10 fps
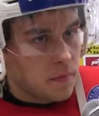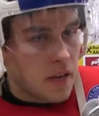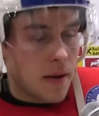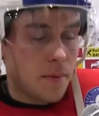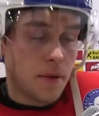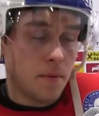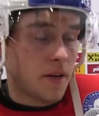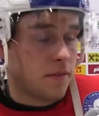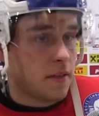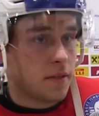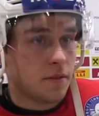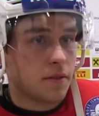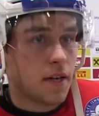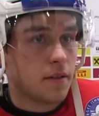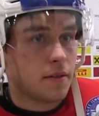I mean, we have tons
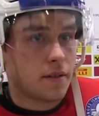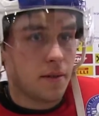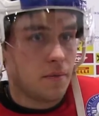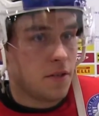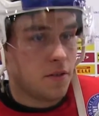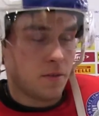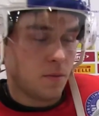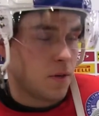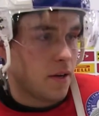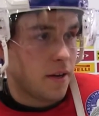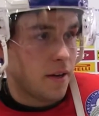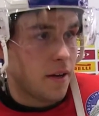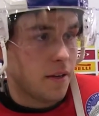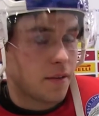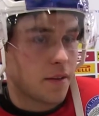of chances, and we just want
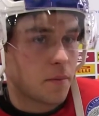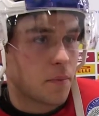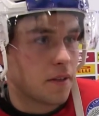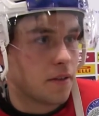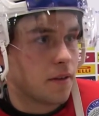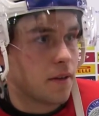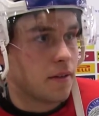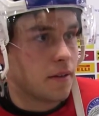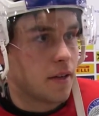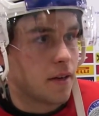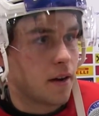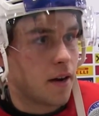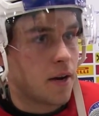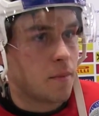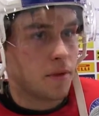to get the puck to the net and get it
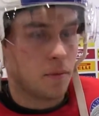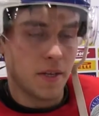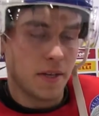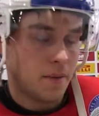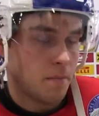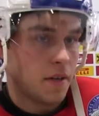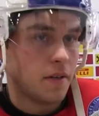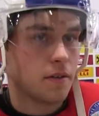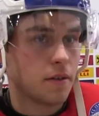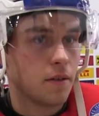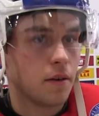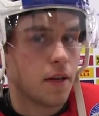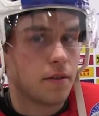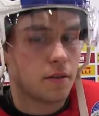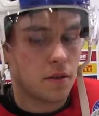high, but we can't manage to do
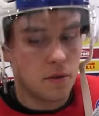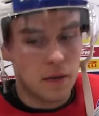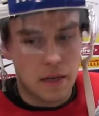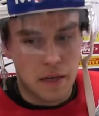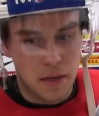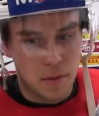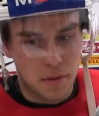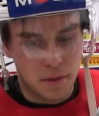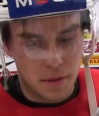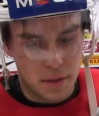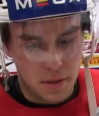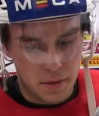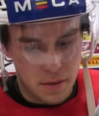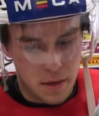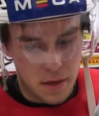that. So obviously
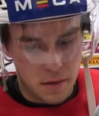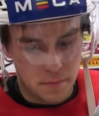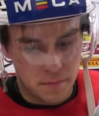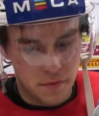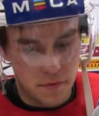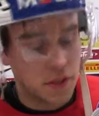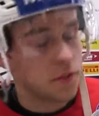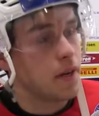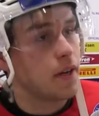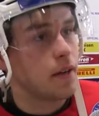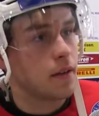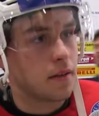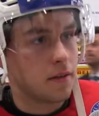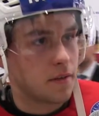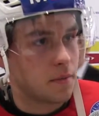it's frustrating
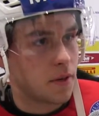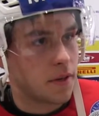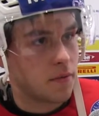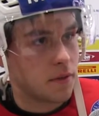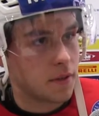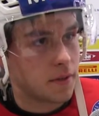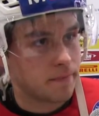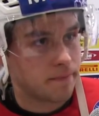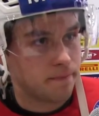and disappointing for us.